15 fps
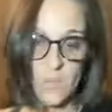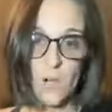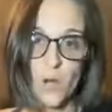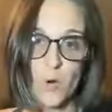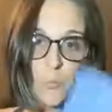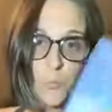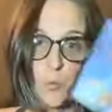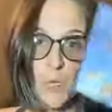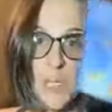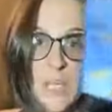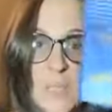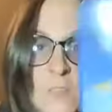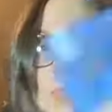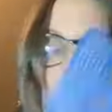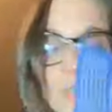So
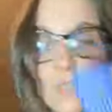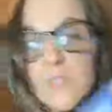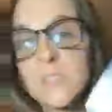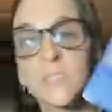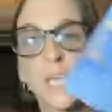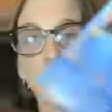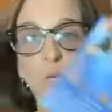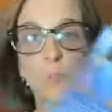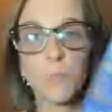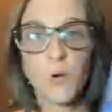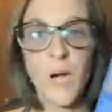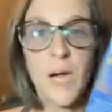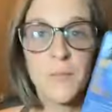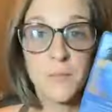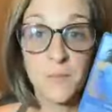breathe. Take a
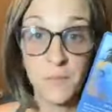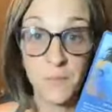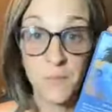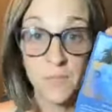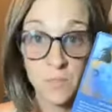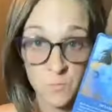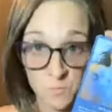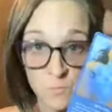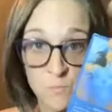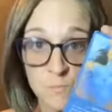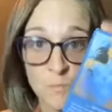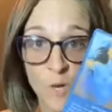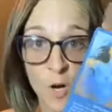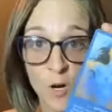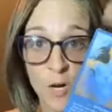breath.
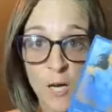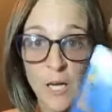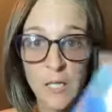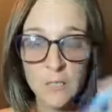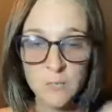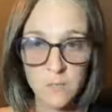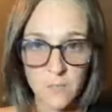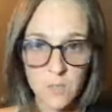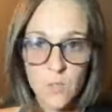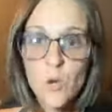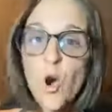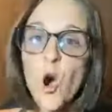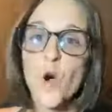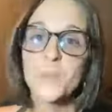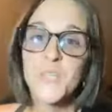All right.
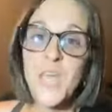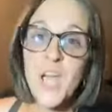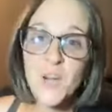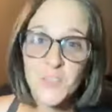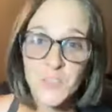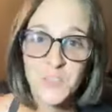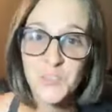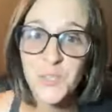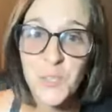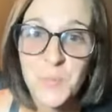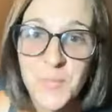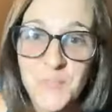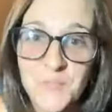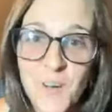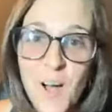Calm down. It's going
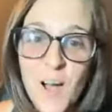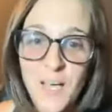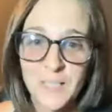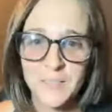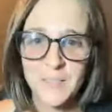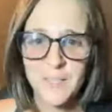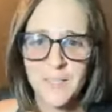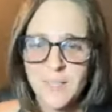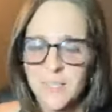to be fine.